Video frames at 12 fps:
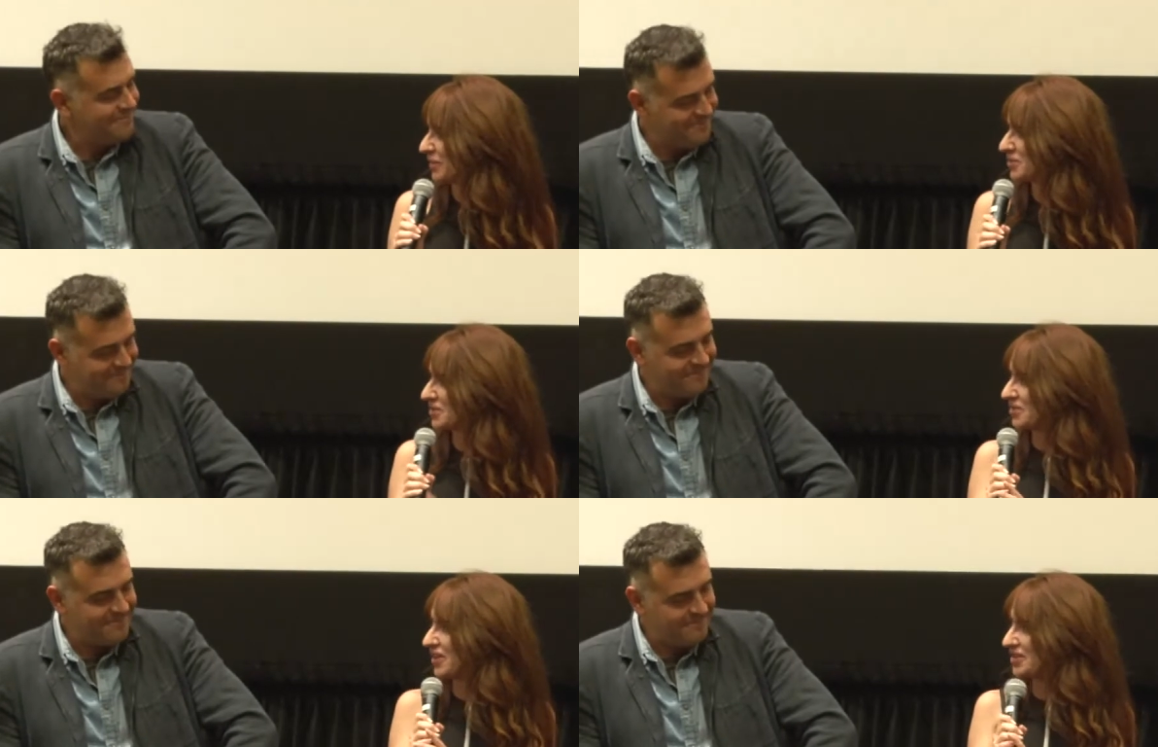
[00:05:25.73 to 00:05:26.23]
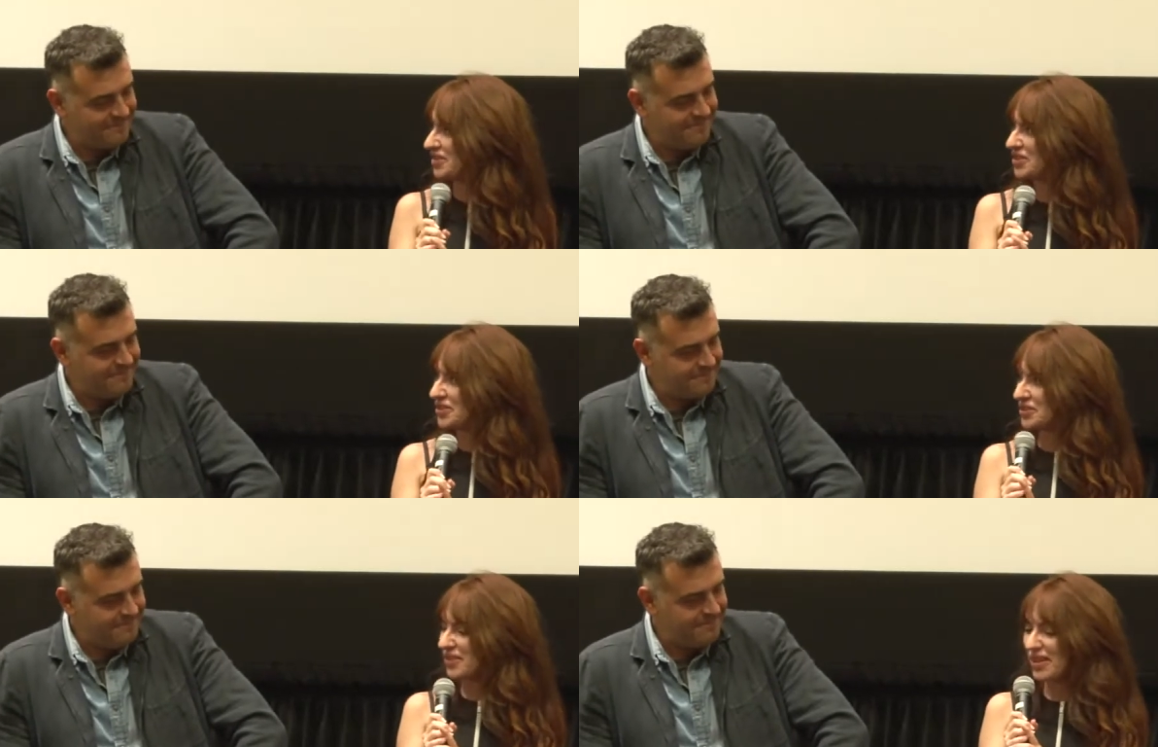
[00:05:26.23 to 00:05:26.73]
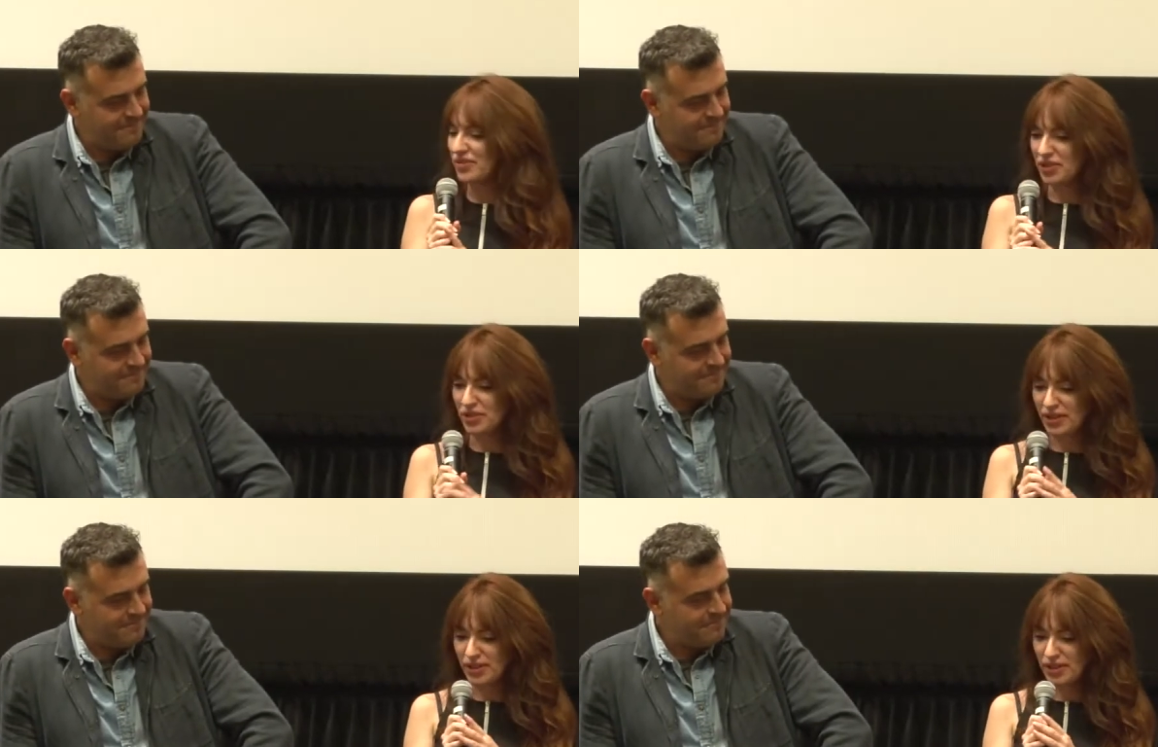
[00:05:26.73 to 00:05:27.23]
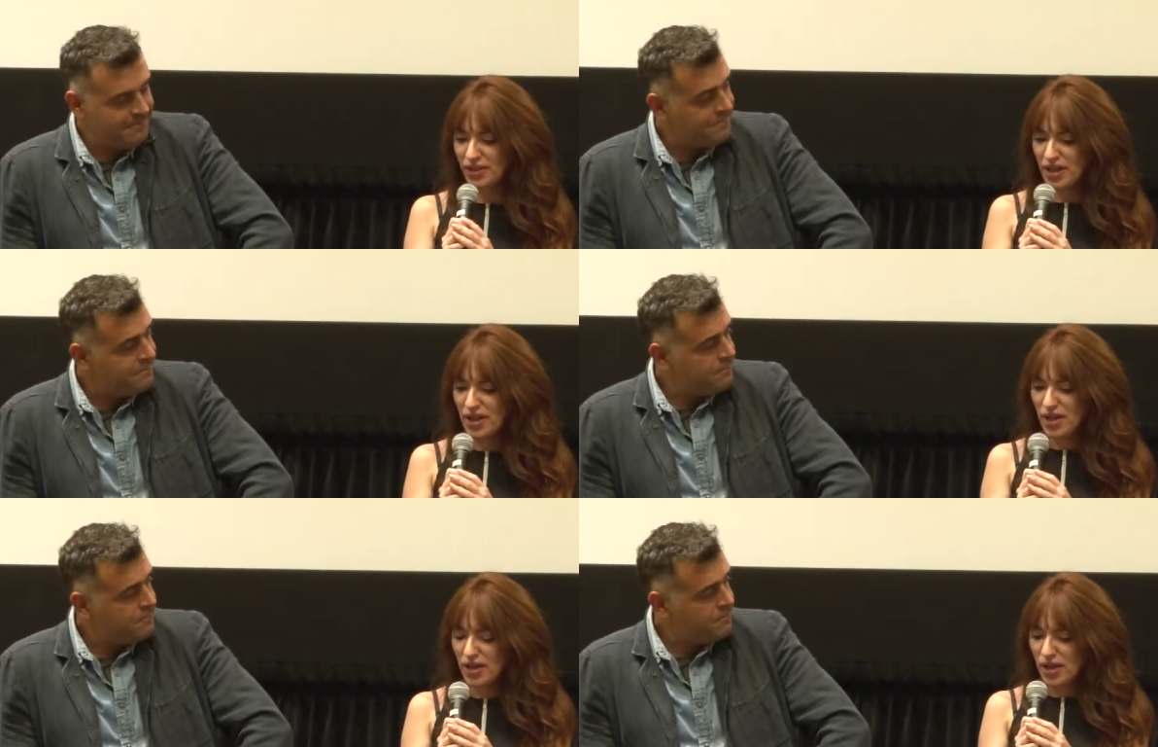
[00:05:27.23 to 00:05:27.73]
Speaker 1: I'm so honored to have you here.
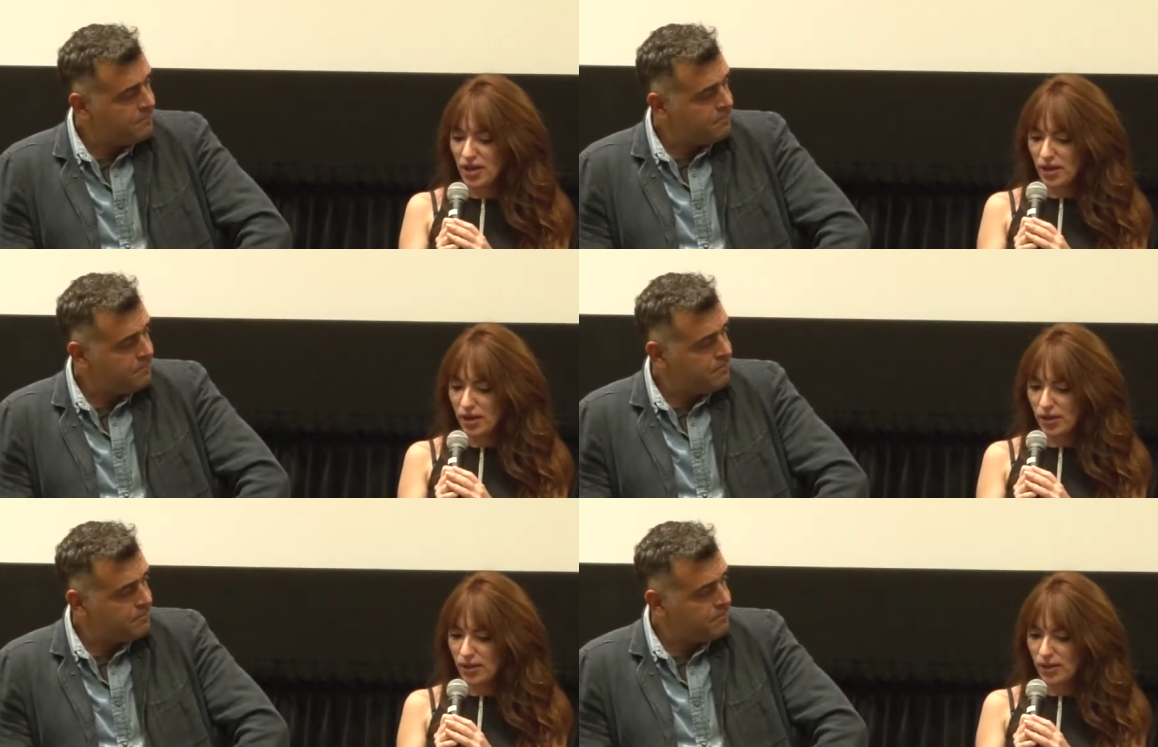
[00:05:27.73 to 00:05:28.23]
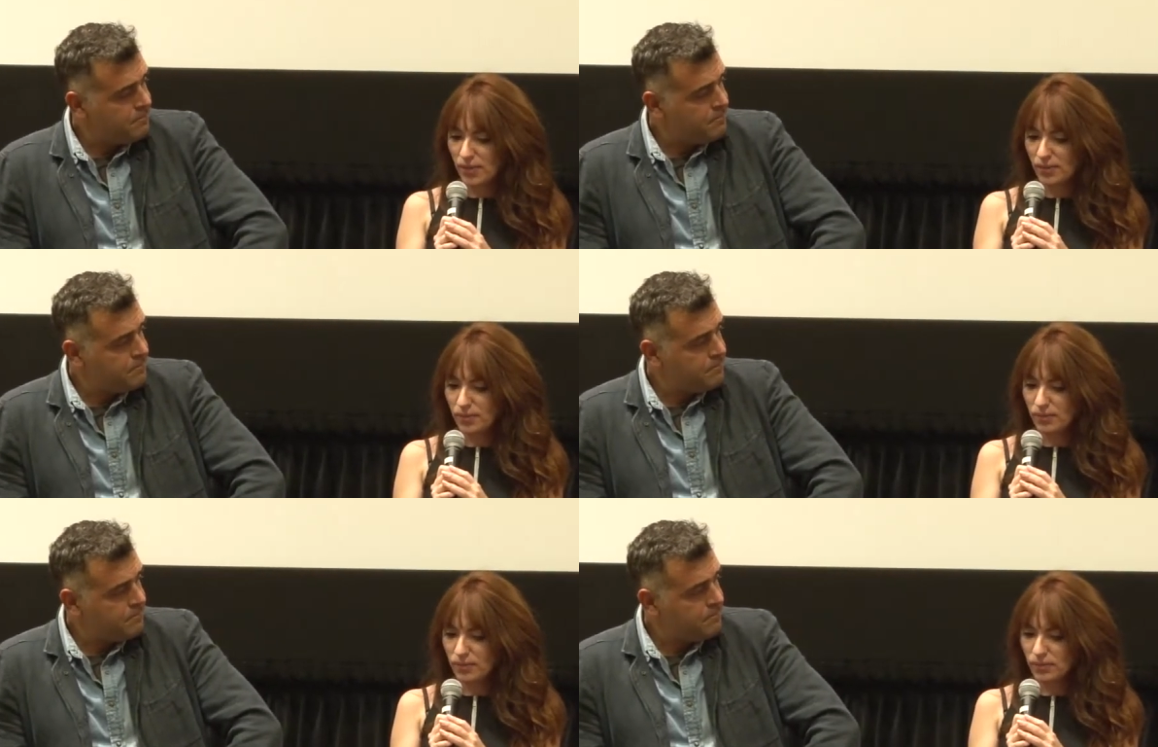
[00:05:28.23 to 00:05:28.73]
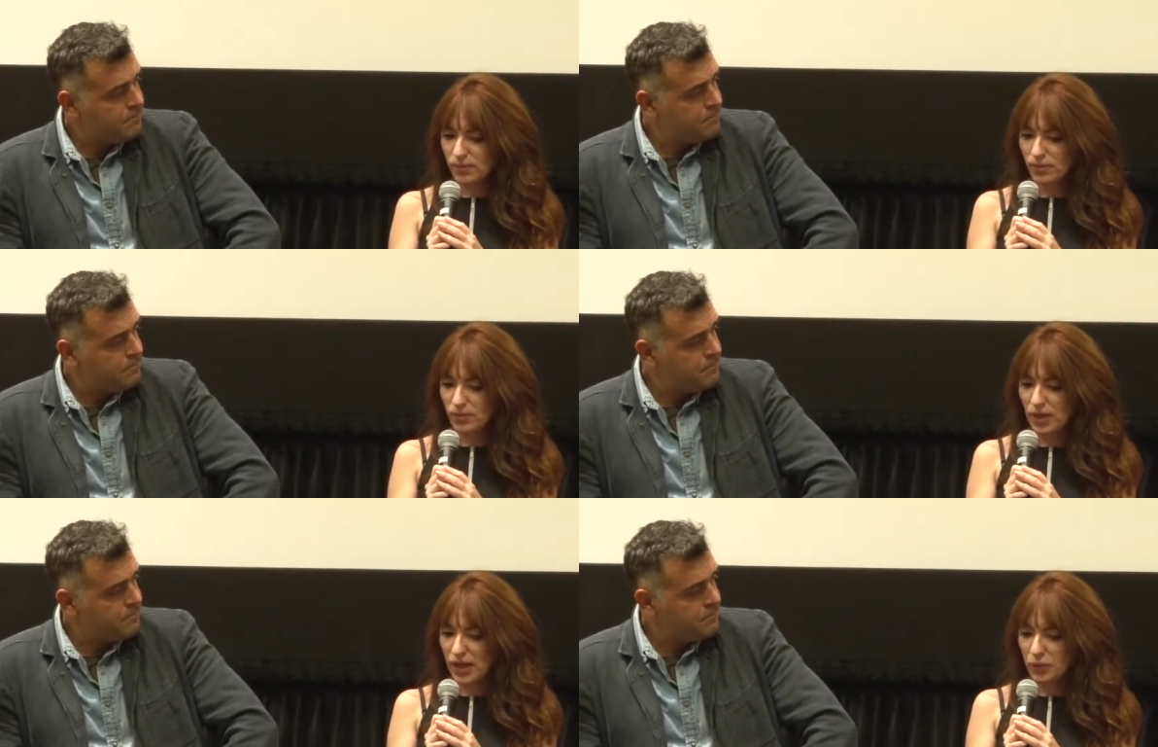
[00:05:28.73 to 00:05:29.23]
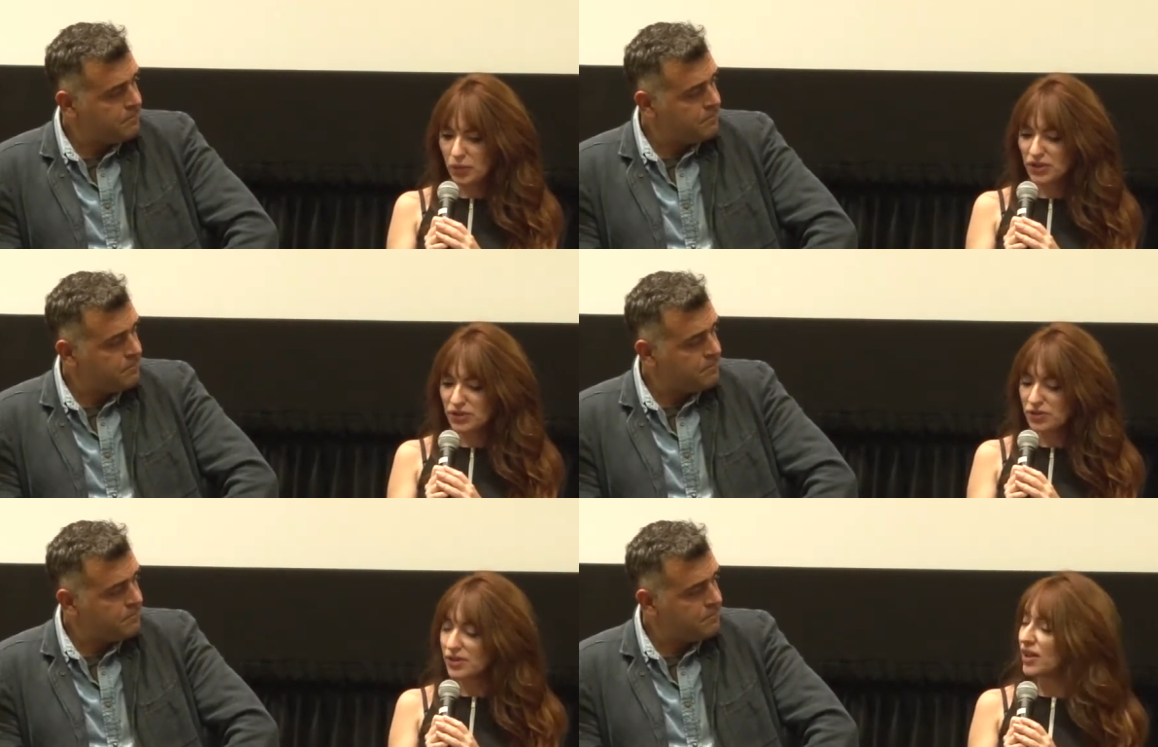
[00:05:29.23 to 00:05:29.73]
Um, I
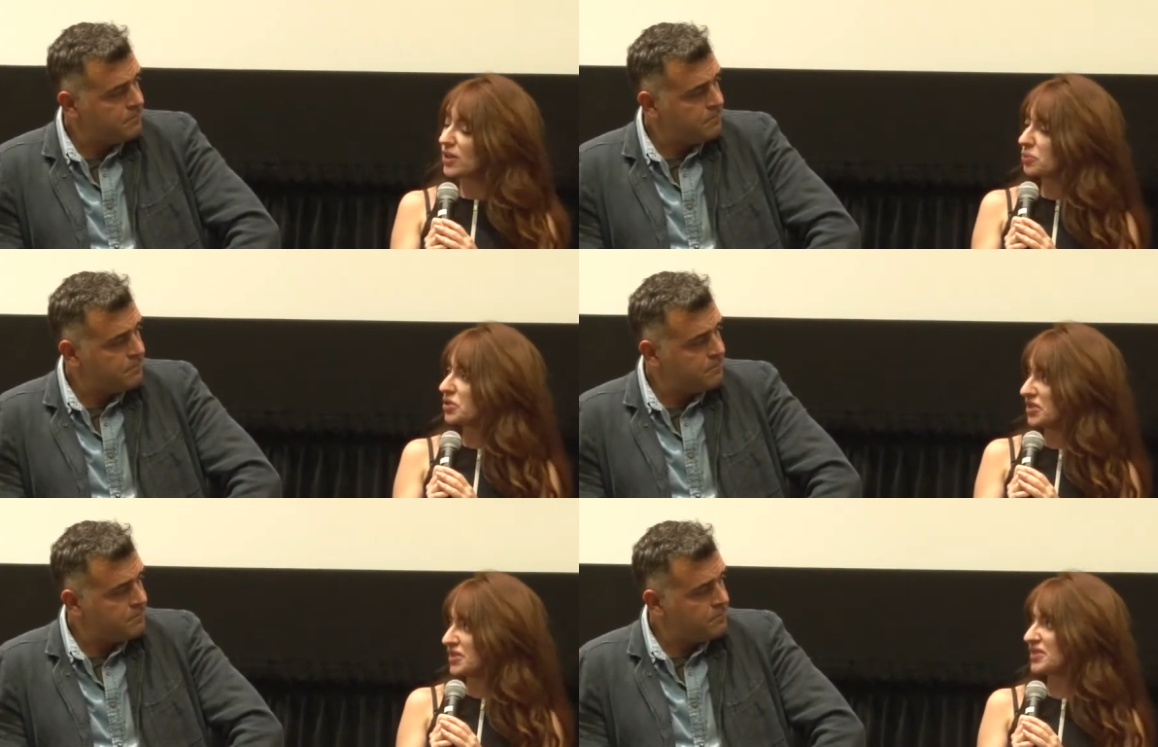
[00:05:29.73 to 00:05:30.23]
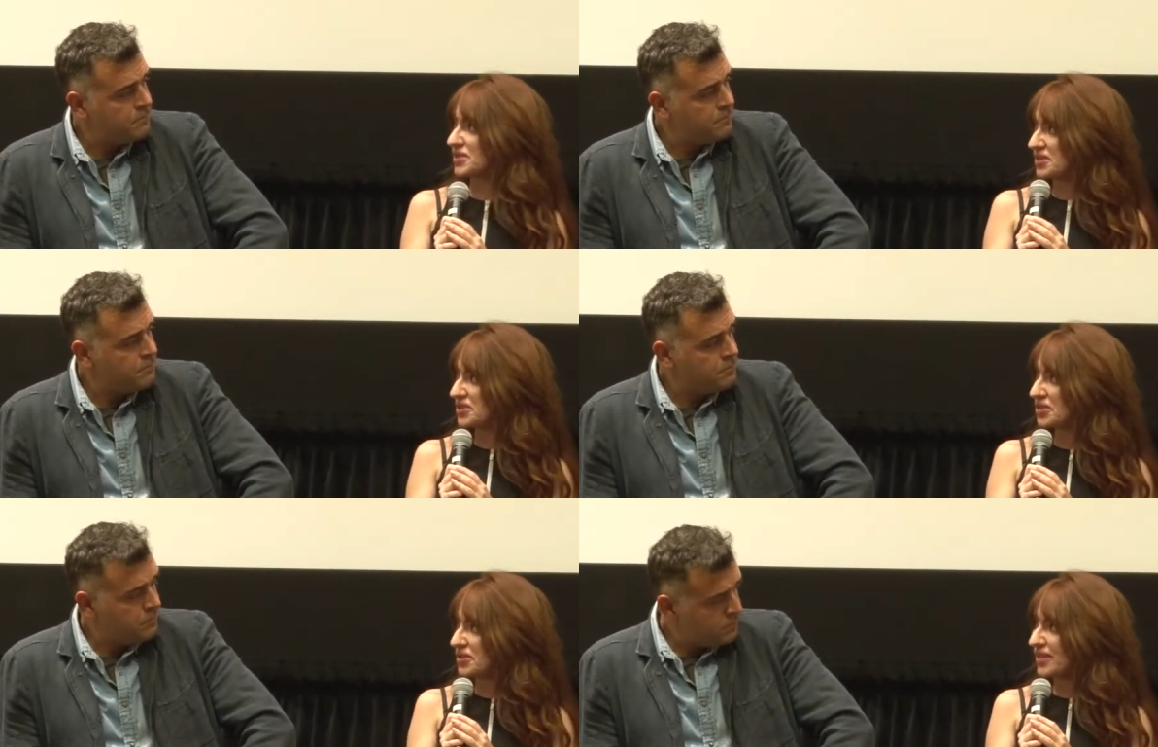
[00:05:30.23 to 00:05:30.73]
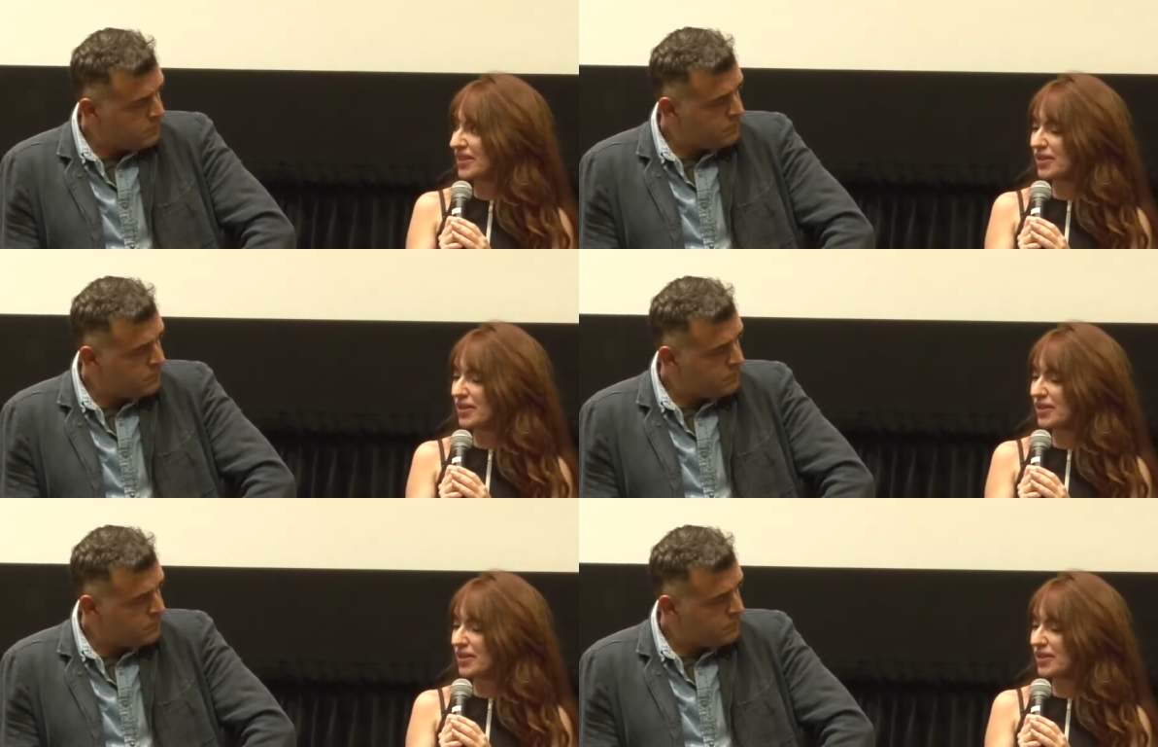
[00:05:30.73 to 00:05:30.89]
wanted to tell a personal story.